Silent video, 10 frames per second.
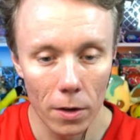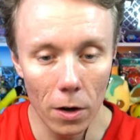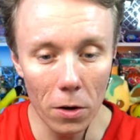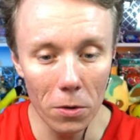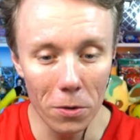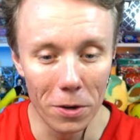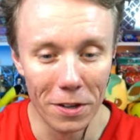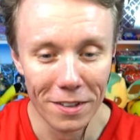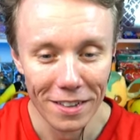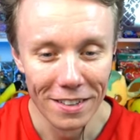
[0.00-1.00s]
Oh!
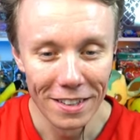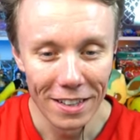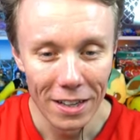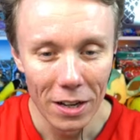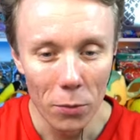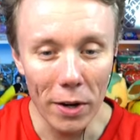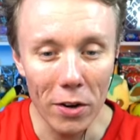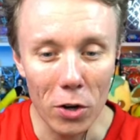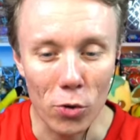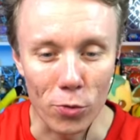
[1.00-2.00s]
We
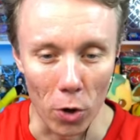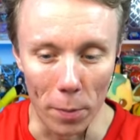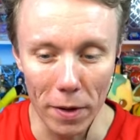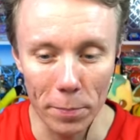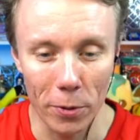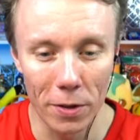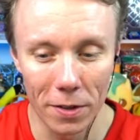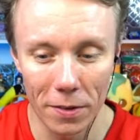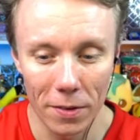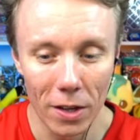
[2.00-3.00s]
got a Krobib!
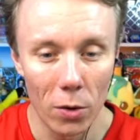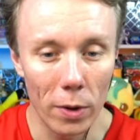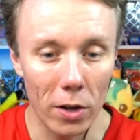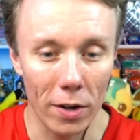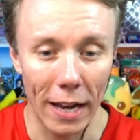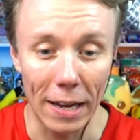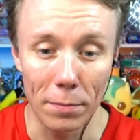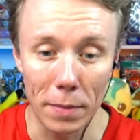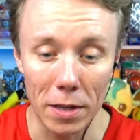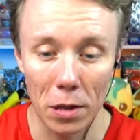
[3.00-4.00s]
We got a
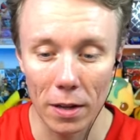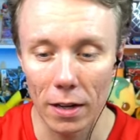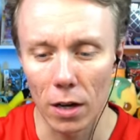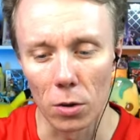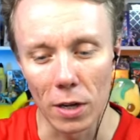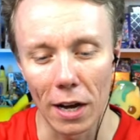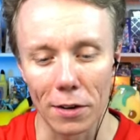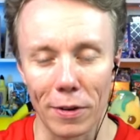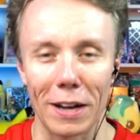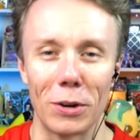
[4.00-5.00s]
Minstar. Oh,
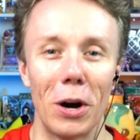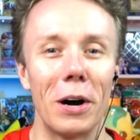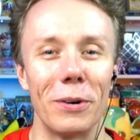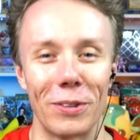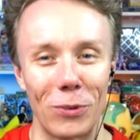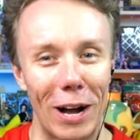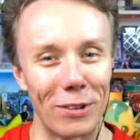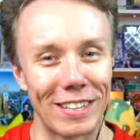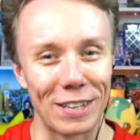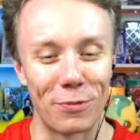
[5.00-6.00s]
card value. Oh, wow,
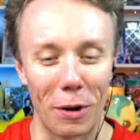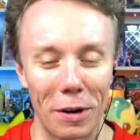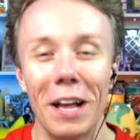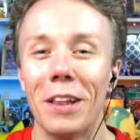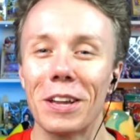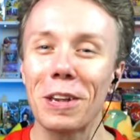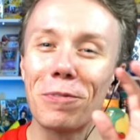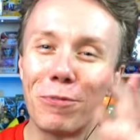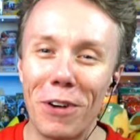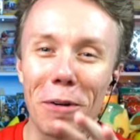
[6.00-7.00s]
this is very... This
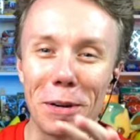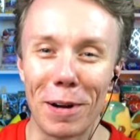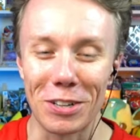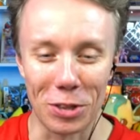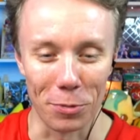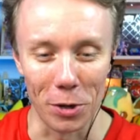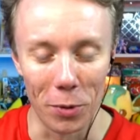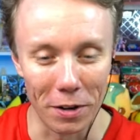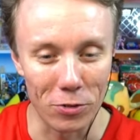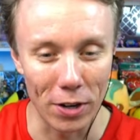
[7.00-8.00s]
is very much the real
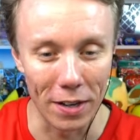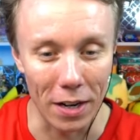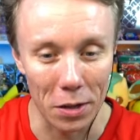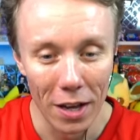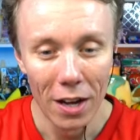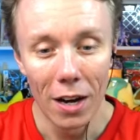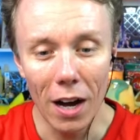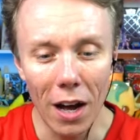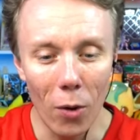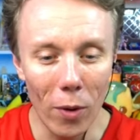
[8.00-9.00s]
world of trading cards.
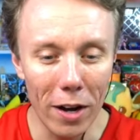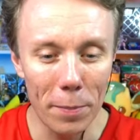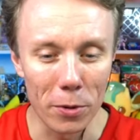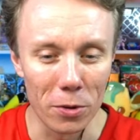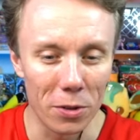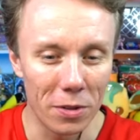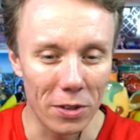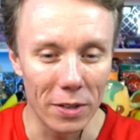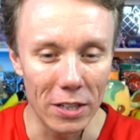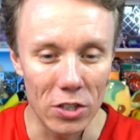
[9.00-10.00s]
Ah, Werboo!
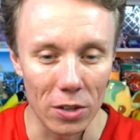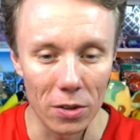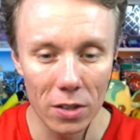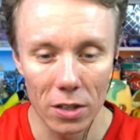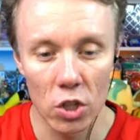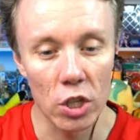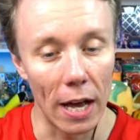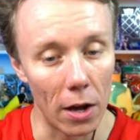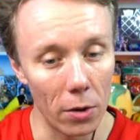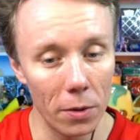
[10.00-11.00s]
Don't need you.
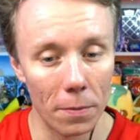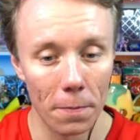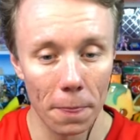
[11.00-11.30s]
Shello.